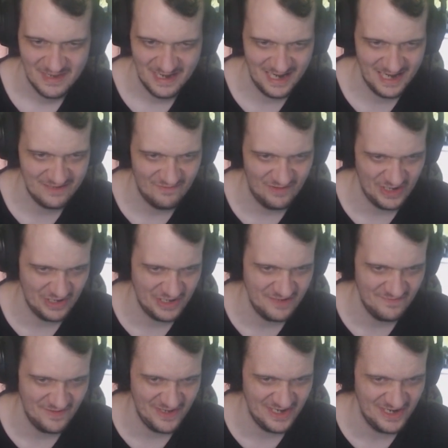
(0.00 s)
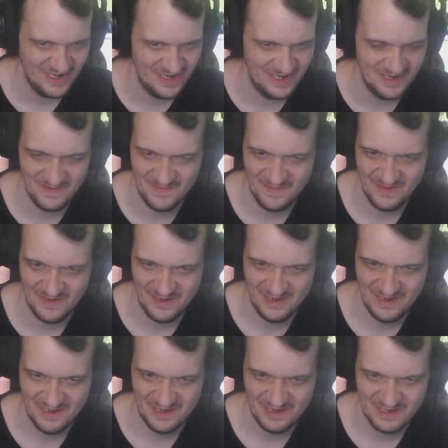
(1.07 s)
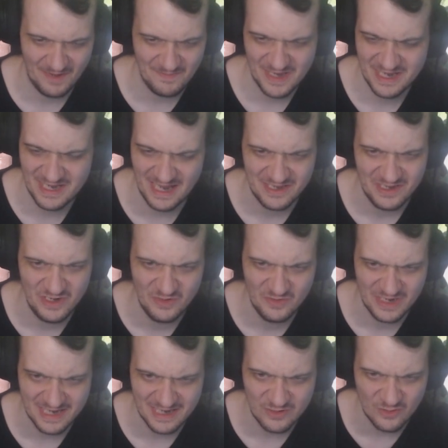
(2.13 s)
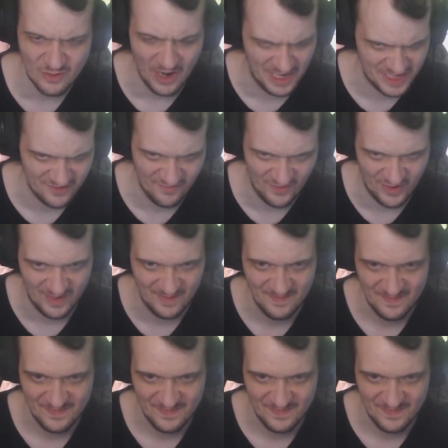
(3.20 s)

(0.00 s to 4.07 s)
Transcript: It wasn't even something that you needed to ask for.